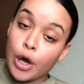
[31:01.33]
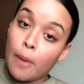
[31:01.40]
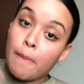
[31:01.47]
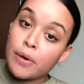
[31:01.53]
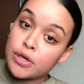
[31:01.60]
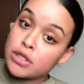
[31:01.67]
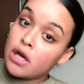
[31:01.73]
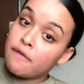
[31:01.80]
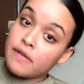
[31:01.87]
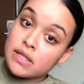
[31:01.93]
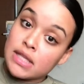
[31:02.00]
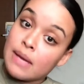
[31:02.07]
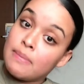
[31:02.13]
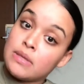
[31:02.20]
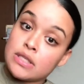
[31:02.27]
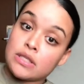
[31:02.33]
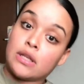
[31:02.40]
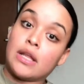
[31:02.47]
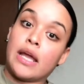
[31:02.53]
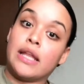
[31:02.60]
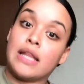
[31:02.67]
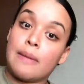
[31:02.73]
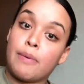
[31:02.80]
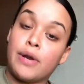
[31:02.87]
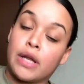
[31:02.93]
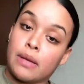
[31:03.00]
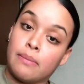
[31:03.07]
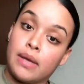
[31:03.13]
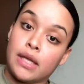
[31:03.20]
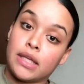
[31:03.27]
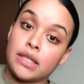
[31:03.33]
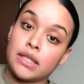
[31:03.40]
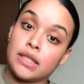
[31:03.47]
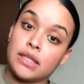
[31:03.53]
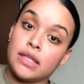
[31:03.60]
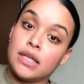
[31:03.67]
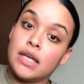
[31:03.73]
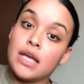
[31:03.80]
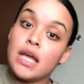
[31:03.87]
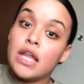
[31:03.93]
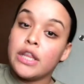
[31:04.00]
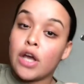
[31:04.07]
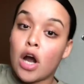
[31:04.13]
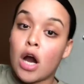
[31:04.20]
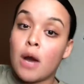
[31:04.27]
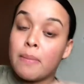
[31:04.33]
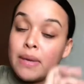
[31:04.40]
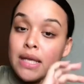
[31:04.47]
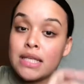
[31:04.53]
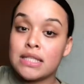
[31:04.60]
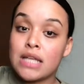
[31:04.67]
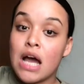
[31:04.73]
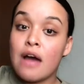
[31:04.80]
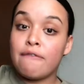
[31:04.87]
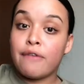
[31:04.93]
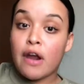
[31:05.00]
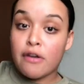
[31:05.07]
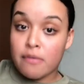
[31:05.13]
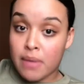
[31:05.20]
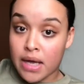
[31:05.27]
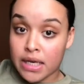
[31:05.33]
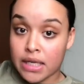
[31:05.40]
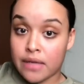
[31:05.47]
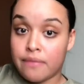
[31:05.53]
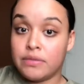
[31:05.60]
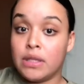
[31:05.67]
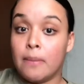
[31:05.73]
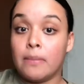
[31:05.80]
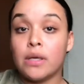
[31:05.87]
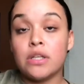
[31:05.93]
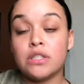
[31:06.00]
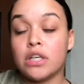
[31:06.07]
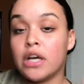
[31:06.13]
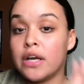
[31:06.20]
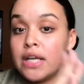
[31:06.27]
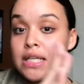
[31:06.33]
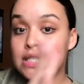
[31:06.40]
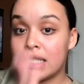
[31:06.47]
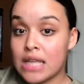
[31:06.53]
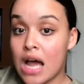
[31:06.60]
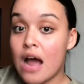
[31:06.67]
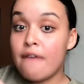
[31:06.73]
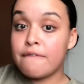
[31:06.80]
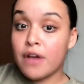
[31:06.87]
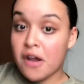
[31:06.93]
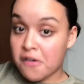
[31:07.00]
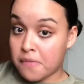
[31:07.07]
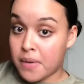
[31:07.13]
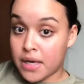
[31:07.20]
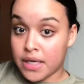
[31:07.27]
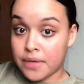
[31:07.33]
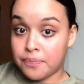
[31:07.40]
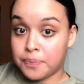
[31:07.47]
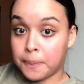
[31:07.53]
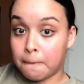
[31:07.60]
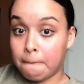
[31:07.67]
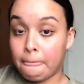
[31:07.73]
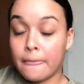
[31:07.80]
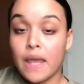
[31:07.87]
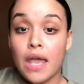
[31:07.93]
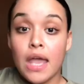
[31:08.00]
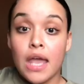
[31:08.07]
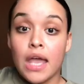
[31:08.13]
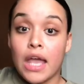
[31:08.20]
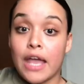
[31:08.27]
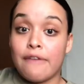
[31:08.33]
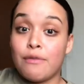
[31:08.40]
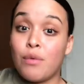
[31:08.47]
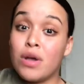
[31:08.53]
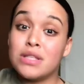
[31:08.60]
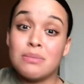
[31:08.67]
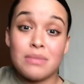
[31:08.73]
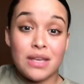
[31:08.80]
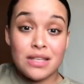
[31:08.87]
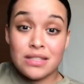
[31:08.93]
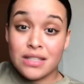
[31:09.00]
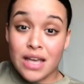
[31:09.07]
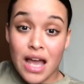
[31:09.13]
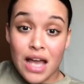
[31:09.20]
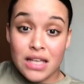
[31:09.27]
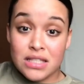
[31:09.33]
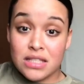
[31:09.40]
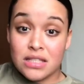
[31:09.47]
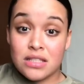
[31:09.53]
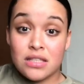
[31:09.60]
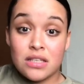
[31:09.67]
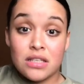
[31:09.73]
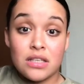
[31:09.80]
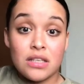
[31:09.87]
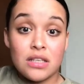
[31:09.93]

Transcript: don't put yourself into that predicament. The army is not for everybody. The military is not for everybody. If you want some easy ass